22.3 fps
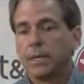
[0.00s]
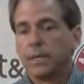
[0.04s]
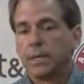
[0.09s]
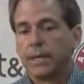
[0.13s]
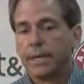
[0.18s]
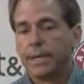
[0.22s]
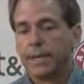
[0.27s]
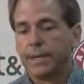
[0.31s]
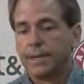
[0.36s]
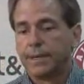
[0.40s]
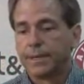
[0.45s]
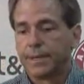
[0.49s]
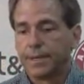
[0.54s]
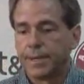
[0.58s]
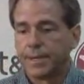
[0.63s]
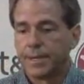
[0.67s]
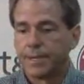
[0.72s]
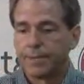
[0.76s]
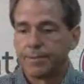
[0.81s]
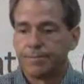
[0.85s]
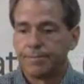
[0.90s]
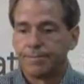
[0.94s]

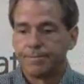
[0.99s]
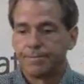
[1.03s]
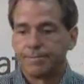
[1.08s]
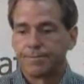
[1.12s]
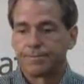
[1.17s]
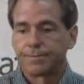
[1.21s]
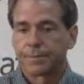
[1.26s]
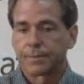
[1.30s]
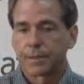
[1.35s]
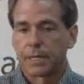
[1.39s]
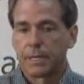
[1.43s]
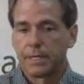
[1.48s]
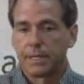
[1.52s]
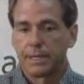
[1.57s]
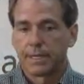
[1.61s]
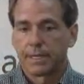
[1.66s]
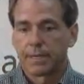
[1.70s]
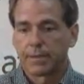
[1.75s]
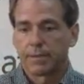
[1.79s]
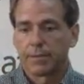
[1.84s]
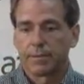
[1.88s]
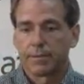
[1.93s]
And I
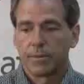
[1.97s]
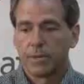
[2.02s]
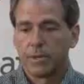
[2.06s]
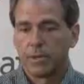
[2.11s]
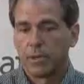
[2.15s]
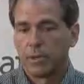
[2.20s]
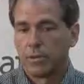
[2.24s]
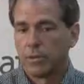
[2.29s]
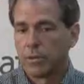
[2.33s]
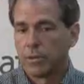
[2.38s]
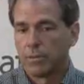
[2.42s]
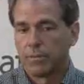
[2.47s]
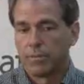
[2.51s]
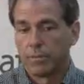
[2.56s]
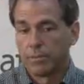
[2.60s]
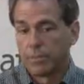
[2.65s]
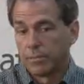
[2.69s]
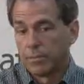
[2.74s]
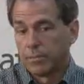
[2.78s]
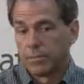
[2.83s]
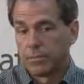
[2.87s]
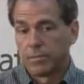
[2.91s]
think, you know,
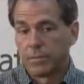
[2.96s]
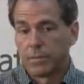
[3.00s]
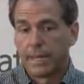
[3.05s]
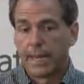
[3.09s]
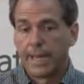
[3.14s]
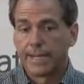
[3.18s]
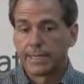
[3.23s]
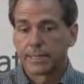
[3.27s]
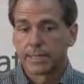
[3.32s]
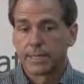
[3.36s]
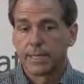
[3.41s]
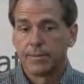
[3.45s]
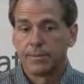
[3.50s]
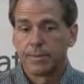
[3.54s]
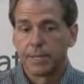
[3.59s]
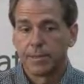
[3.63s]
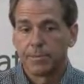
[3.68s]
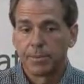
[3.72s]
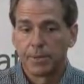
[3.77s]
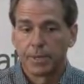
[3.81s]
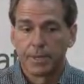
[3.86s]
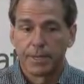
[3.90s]
the last game
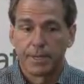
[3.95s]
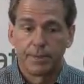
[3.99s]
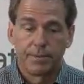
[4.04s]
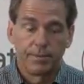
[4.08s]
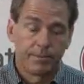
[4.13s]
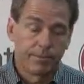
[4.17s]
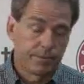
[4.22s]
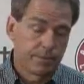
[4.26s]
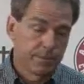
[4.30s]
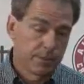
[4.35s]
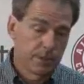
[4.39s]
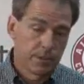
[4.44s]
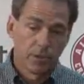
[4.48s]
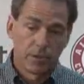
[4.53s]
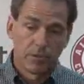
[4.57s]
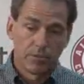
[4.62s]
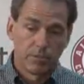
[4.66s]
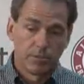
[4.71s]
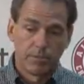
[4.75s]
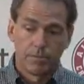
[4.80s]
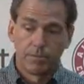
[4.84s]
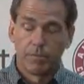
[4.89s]
they played, you
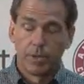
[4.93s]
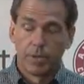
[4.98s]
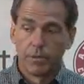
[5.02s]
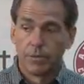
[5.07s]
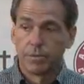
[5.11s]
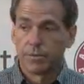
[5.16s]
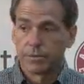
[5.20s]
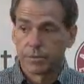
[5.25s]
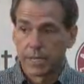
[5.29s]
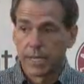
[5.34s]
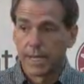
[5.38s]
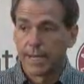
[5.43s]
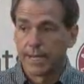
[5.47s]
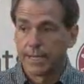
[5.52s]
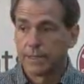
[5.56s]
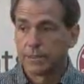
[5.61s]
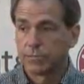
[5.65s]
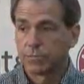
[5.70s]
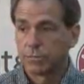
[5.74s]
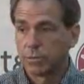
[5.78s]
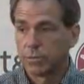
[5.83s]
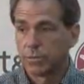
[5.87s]
know, both
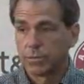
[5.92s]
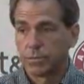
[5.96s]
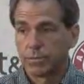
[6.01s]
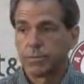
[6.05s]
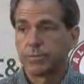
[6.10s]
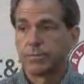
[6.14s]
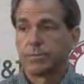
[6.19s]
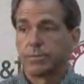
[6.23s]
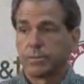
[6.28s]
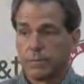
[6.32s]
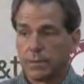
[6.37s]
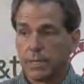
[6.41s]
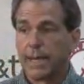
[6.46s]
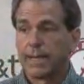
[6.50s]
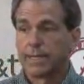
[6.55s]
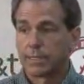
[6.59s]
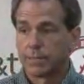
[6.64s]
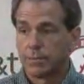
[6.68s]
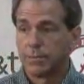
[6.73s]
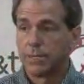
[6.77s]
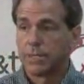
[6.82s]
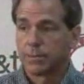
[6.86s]
sides were
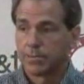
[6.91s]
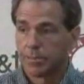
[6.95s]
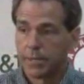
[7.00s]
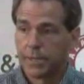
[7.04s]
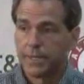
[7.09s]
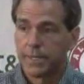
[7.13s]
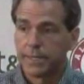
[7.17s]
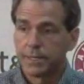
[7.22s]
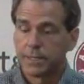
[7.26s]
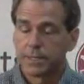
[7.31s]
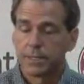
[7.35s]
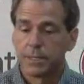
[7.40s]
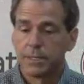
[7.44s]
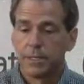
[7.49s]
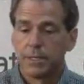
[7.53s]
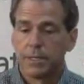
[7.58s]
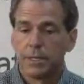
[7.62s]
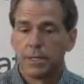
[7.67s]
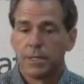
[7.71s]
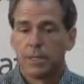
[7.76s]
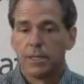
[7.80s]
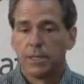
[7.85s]
lots of big plays.
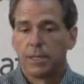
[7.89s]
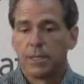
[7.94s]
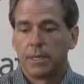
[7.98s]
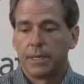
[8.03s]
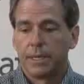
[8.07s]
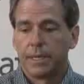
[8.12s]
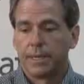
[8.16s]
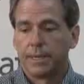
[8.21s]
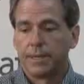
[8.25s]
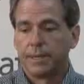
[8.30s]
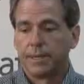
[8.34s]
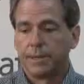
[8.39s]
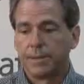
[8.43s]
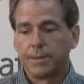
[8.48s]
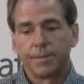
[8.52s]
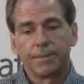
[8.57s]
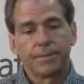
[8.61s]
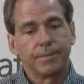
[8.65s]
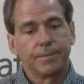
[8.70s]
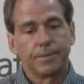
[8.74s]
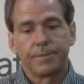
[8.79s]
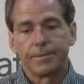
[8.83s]
And,
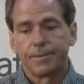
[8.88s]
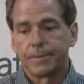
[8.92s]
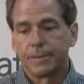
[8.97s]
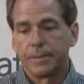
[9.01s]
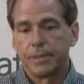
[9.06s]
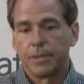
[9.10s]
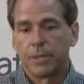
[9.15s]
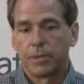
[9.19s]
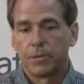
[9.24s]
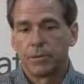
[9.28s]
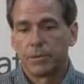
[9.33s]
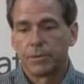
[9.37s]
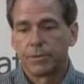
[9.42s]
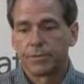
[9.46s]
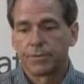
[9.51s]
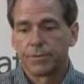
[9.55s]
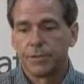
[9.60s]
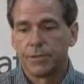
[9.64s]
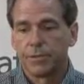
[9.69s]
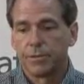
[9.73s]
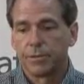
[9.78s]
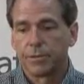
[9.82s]
you know,
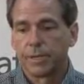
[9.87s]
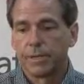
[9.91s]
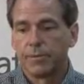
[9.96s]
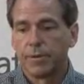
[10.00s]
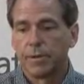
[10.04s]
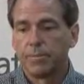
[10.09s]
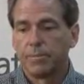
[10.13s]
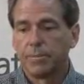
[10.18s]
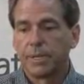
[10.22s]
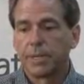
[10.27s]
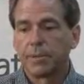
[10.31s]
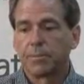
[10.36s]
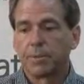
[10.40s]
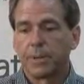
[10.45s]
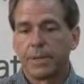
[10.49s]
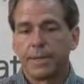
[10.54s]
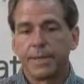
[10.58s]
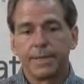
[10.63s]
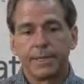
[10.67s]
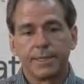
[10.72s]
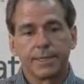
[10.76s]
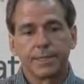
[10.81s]
if you give up big
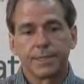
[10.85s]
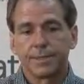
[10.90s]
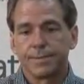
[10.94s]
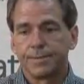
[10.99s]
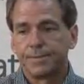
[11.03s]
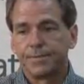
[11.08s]
plays,